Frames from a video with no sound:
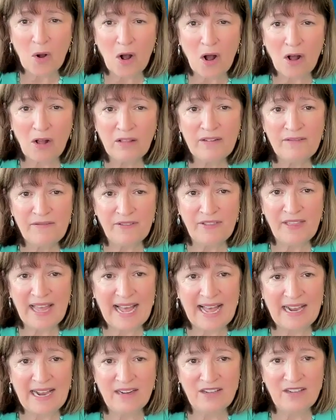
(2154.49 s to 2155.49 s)
All of
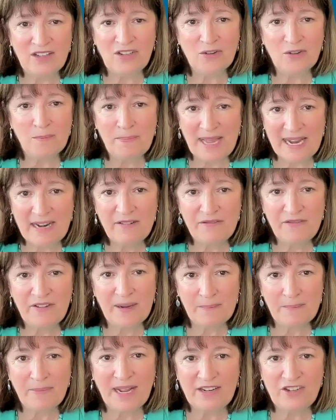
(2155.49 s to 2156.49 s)
that you'll
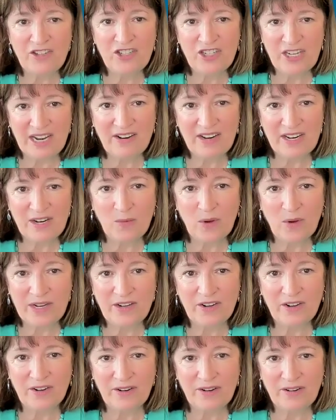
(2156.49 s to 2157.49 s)
benefit by sharing
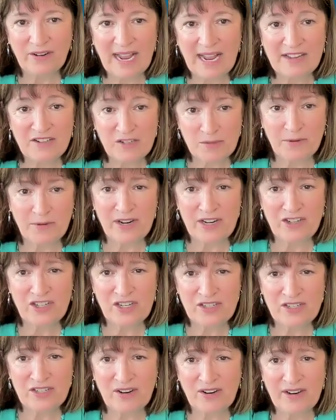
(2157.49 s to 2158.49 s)
what your
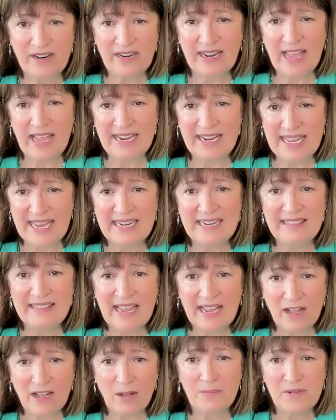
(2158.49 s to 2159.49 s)
aspirations are and getting
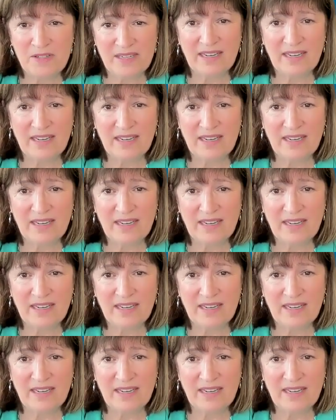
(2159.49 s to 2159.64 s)
the help